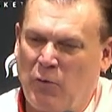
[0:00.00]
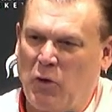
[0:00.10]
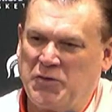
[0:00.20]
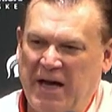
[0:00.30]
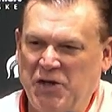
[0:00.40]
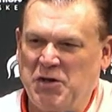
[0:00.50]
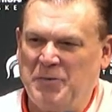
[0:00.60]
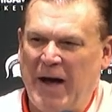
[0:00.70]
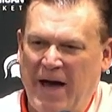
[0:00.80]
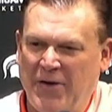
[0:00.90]
I felt
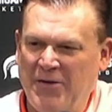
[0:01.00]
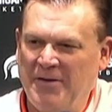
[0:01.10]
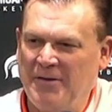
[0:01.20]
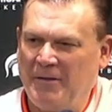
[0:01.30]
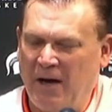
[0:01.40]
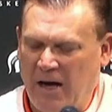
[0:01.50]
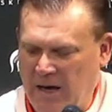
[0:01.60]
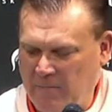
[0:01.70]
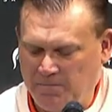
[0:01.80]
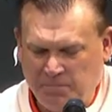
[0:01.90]
pretty good about that
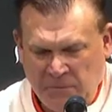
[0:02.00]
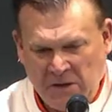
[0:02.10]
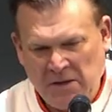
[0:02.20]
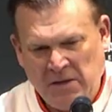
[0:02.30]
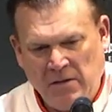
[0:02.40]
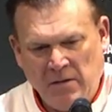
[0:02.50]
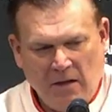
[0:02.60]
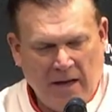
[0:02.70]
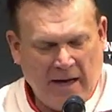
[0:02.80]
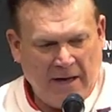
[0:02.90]
tonight, and
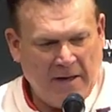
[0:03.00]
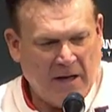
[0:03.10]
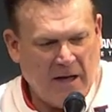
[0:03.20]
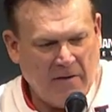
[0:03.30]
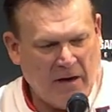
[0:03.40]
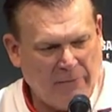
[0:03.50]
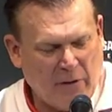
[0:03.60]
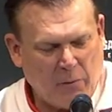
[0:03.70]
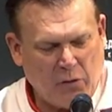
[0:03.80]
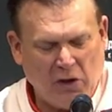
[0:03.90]
making sure the
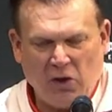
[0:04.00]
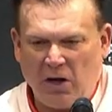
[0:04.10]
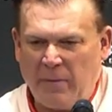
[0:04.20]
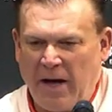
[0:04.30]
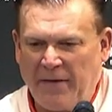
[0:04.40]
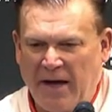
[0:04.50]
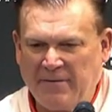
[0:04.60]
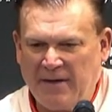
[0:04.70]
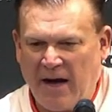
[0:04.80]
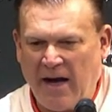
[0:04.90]
guys had the right type of
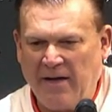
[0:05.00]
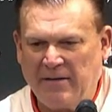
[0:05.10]
minutes,